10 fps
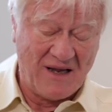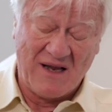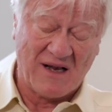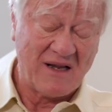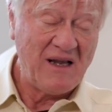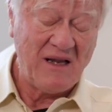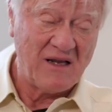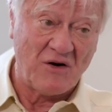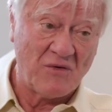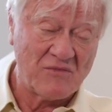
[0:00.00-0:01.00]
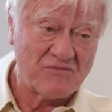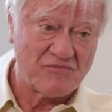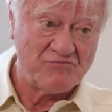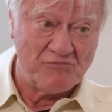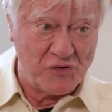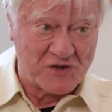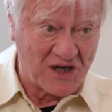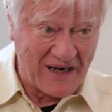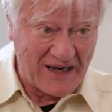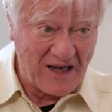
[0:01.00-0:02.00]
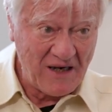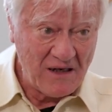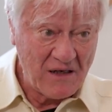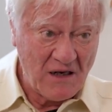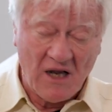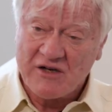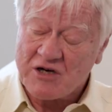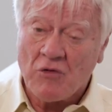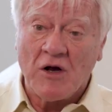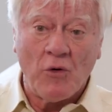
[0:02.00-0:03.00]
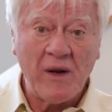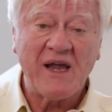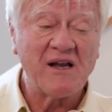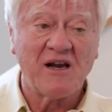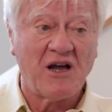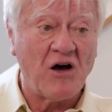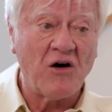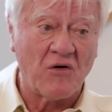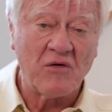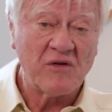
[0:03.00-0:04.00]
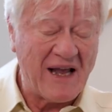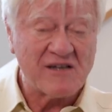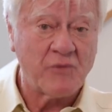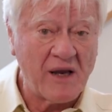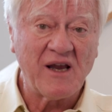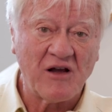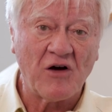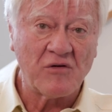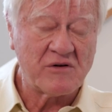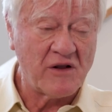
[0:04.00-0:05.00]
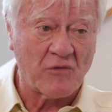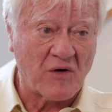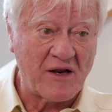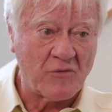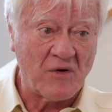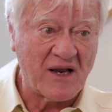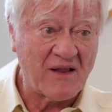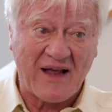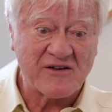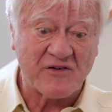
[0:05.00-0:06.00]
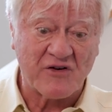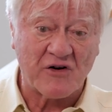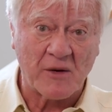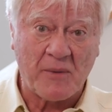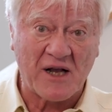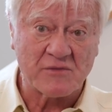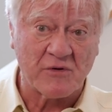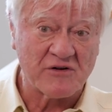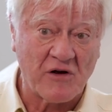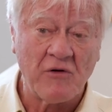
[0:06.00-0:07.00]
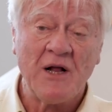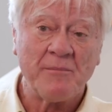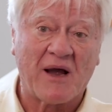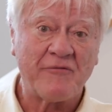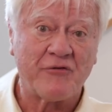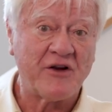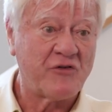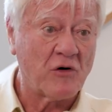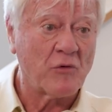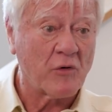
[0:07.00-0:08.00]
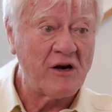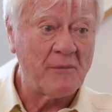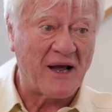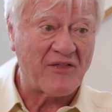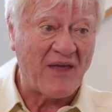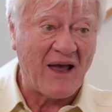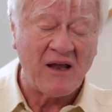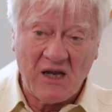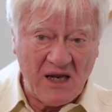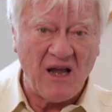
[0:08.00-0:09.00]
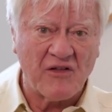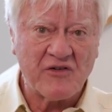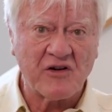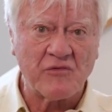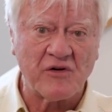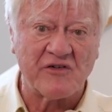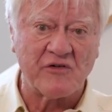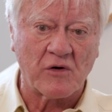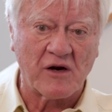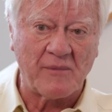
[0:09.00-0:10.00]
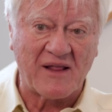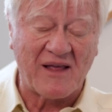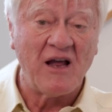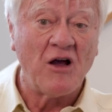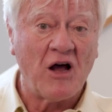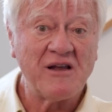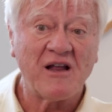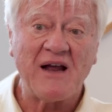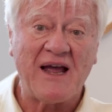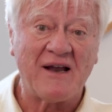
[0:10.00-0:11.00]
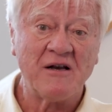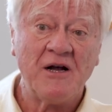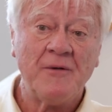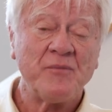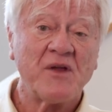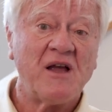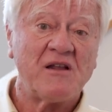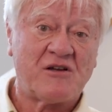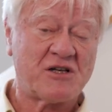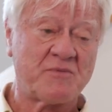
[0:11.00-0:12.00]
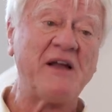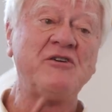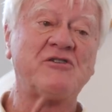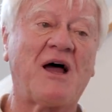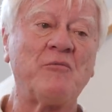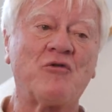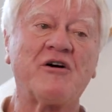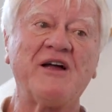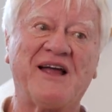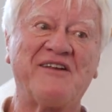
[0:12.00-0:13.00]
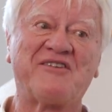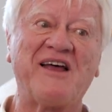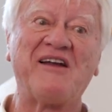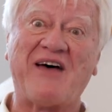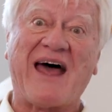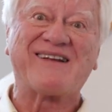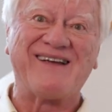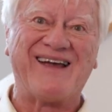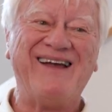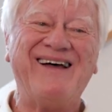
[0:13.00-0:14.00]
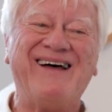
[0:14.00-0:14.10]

Italy, you know, Mussolini. Right. So we can go, yes, we can go to the right wing. That's certainly possible. So my friends who are worried about that, yeah, there's good reason to worry about that. On the other hand, to spend your time worrying instead of acting